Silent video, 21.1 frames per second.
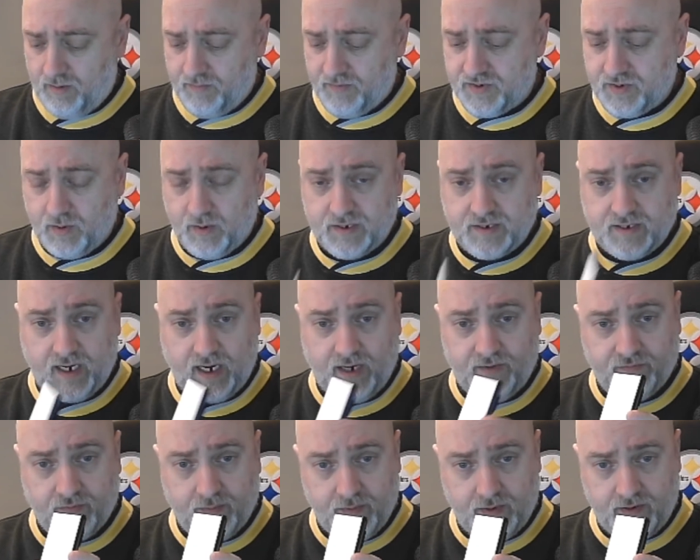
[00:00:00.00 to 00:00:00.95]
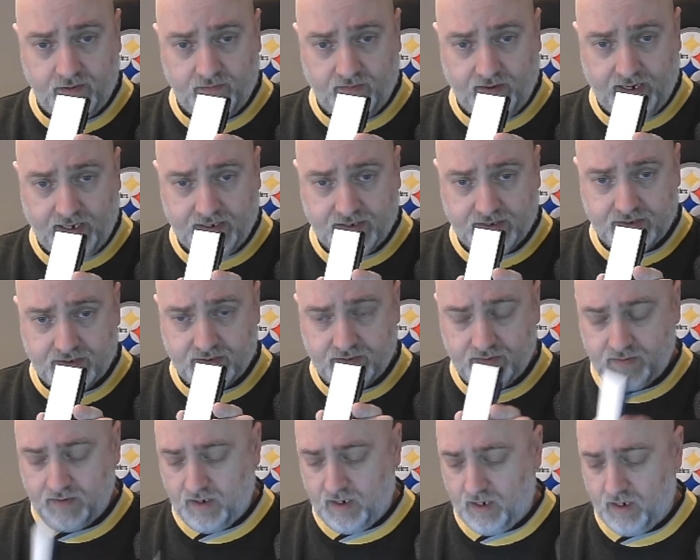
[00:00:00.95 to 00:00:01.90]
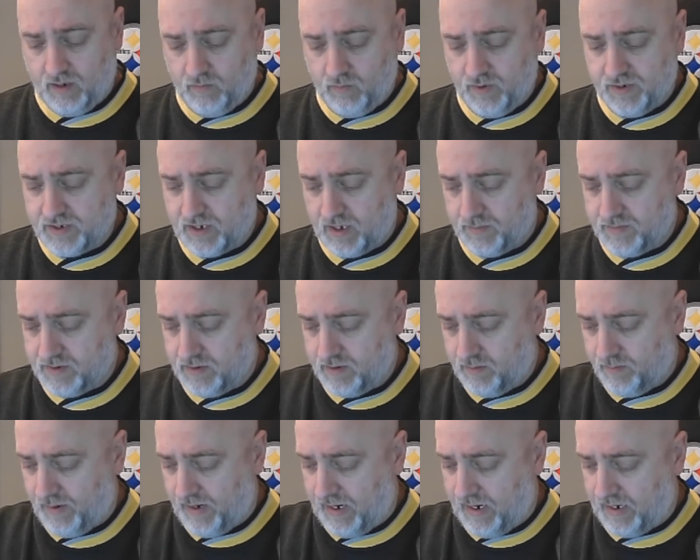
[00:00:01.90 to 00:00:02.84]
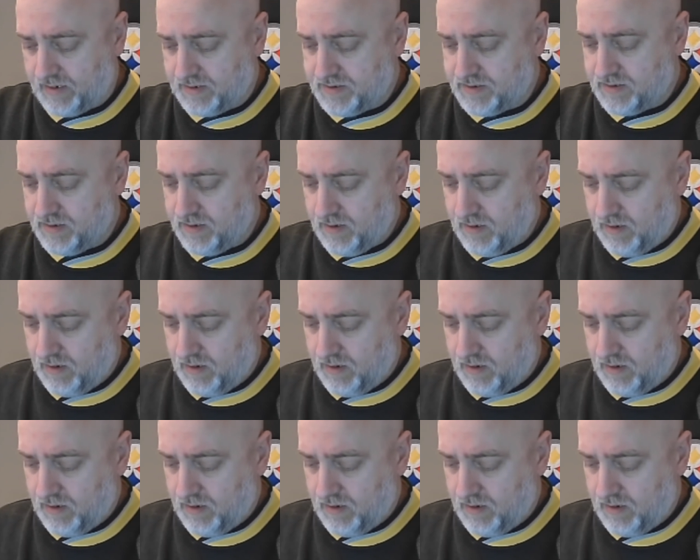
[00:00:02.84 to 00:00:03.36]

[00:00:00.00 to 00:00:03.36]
So aside from the device, which comes in the box,